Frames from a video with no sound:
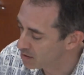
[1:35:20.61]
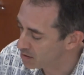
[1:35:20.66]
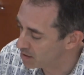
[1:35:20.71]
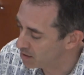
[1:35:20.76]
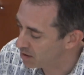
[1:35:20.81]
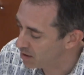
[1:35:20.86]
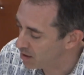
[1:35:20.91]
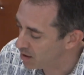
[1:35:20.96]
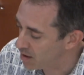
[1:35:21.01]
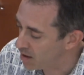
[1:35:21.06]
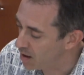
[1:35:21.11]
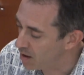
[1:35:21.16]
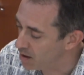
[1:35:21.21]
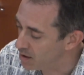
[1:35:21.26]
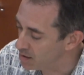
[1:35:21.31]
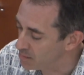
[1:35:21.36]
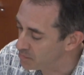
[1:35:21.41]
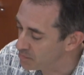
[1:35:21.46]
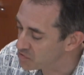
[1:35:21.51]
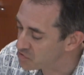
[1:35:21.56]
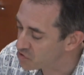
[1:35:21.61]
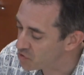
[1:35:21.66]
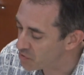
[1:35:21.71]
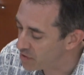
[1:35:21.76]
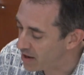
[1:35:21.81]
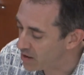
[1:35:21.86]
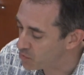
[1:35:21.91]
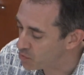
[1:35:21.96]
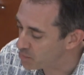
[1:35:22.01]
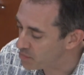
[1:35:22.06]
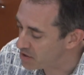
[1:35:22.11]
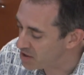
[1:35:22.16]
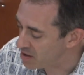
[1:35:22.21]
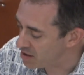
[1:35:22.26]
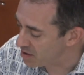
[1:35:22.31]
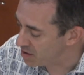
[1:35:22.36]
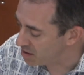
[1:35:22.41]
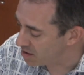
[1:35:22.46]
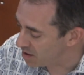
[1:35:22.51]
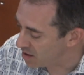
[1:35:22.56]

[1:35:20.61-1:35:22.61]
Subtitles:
So that will be